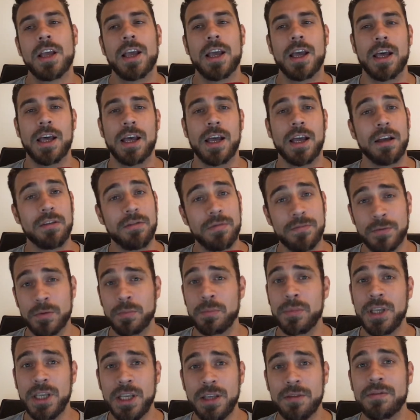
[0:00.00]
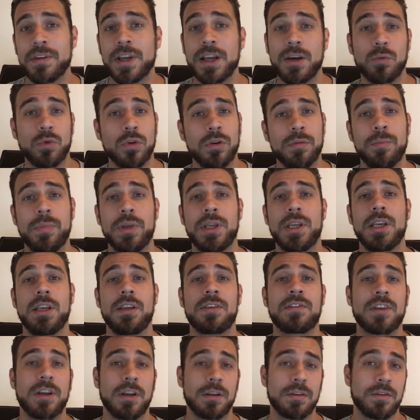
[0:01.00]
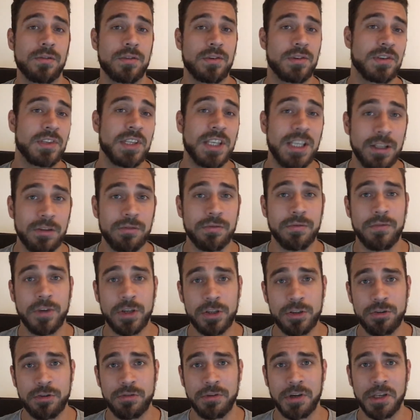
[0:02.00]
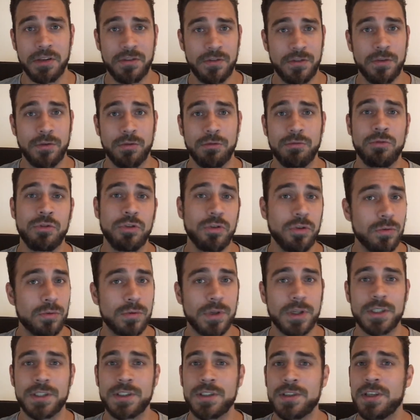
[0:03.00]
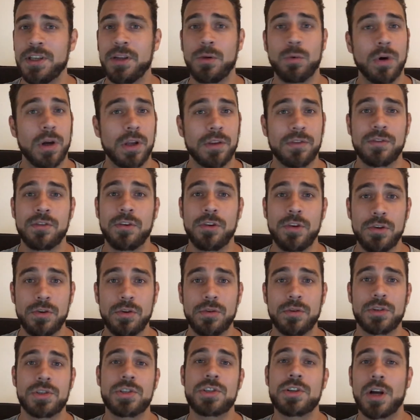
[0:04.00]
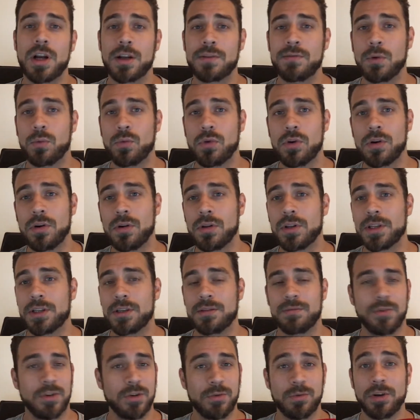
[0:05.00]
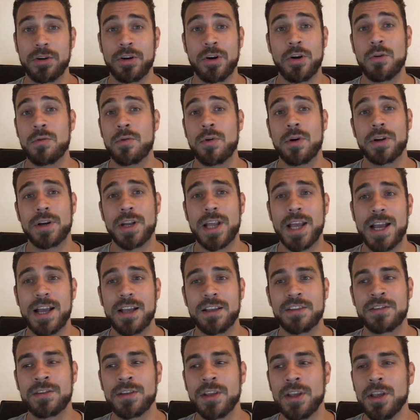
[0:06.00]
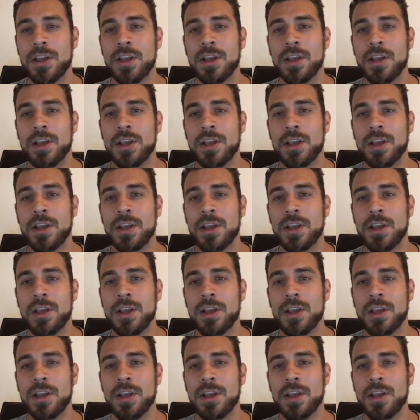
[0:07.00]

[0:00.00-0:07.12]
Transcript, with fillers: Uh, for me, that will be Santos's key to victory to do what he wants to do and shock the world and do what no one has